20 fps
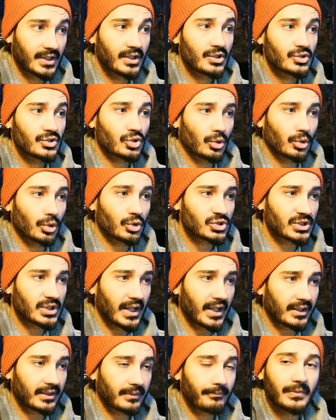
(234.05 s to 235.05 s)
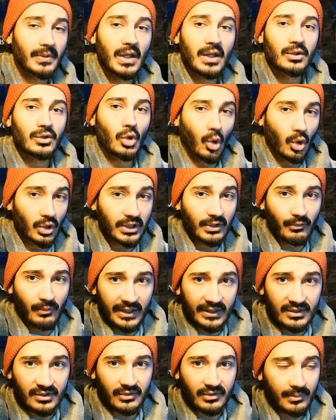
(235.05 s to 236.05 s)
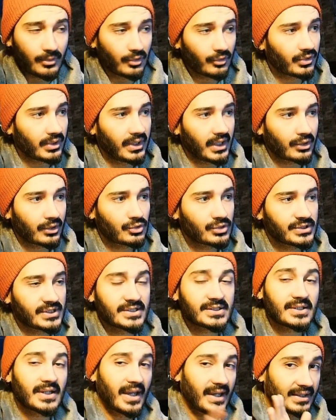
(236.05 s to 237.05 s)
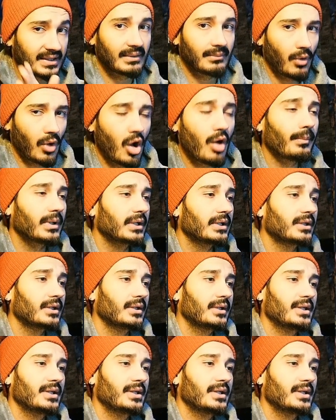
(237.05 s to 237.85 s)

So looks like the only way to remove the necrosis at the moment